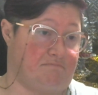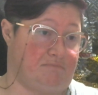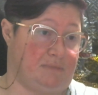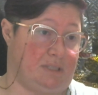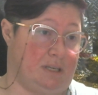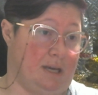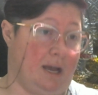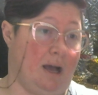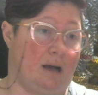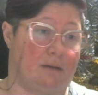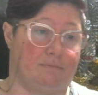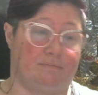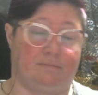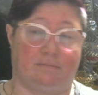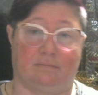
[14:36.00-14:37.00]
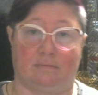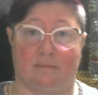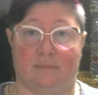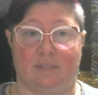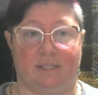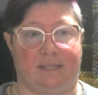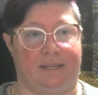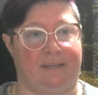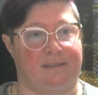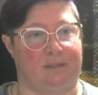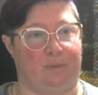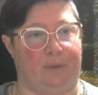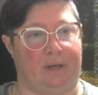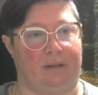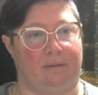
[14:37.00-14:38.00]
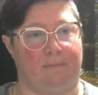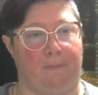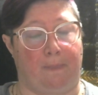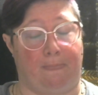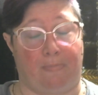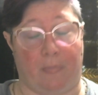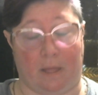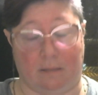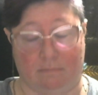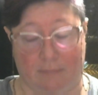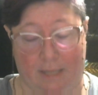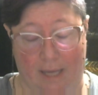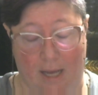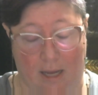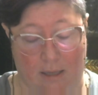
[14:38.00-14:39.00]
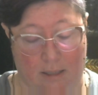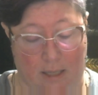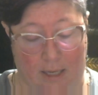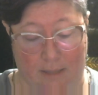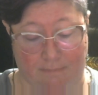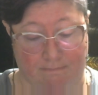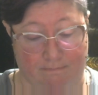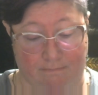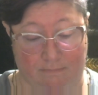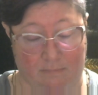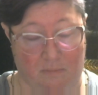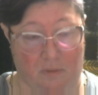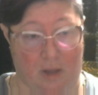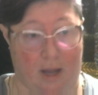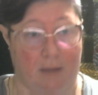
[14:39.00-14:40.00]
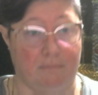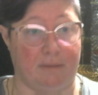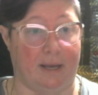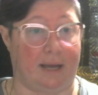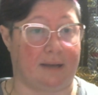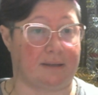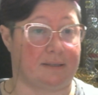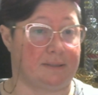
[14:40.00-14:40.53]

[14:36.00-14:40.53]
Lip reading: Yeah," said Isabel. "Yeah, I'm back."